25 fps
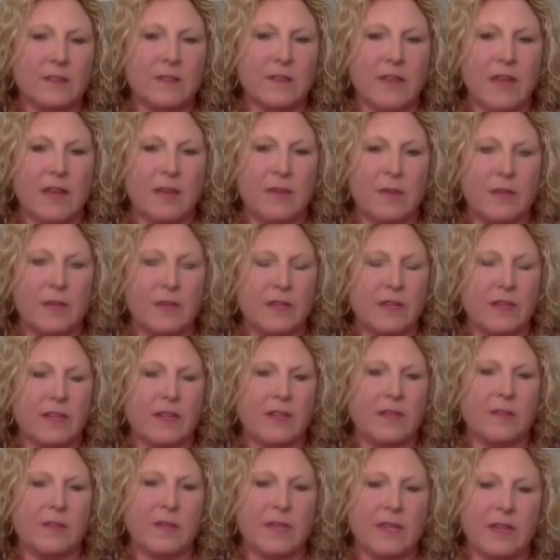not been
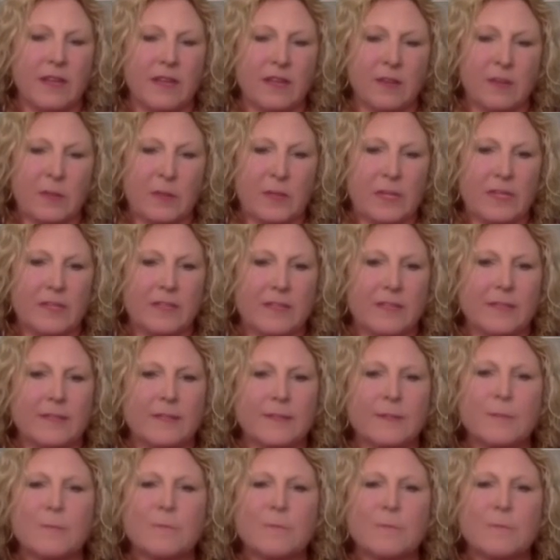done in many other places.